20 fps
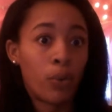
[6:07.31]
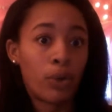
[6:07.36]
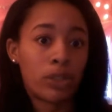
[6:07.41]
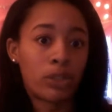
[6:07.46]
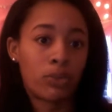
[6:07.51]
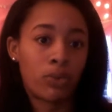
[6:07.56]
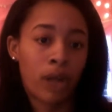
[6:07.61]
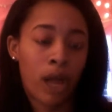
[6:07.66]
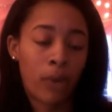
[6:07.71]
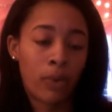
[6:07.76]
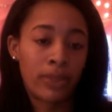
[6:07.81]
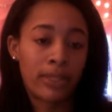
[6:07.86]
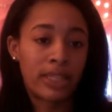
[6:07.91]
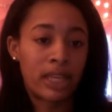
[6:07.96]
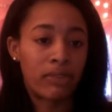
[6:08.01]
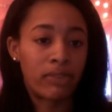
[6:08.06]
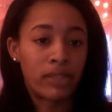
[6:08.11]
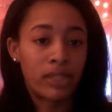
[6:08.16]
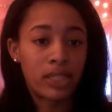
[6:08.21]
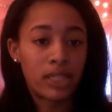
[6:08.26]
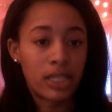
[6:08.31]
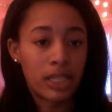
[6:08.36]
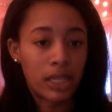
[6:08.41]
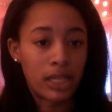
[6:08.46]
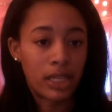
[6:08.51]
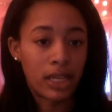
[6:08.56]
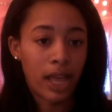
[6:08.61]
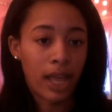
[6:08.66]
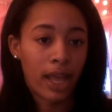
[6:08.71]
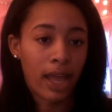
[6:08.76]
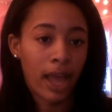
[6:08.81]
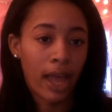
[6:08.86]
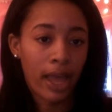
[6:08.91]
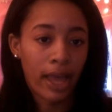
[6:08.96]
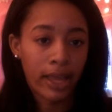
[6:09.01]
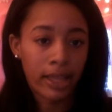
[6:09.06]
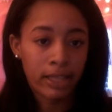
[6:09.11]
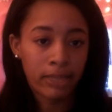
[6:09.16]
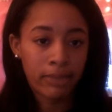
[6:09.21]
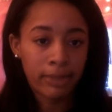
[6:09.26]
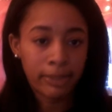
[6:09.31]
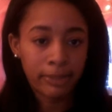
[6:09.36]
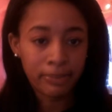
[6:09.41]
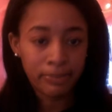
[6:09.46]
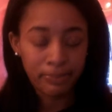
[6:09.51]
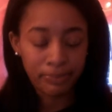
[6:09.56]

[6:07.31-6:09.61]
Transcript: which when I was 17, I got eczema,